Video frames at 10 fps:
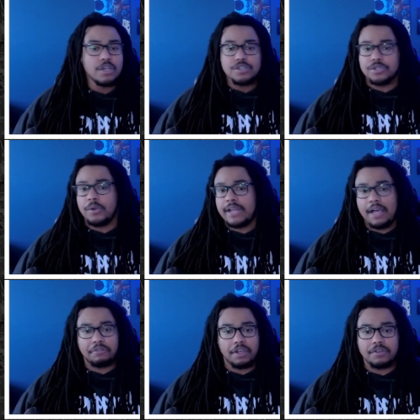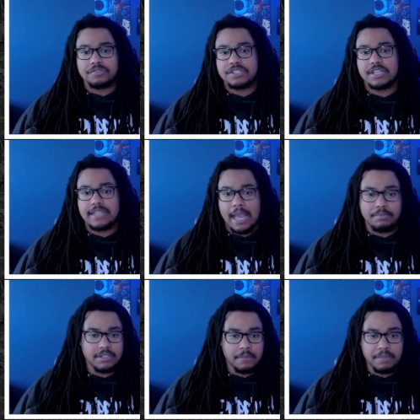Showing how Knuckles is
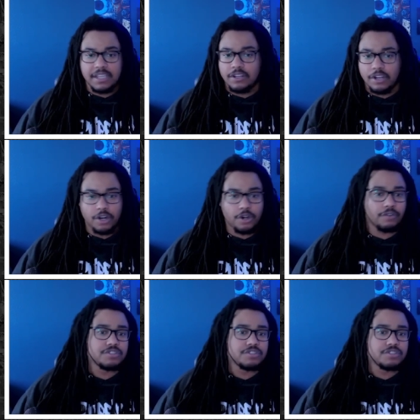adapting to being on Earth.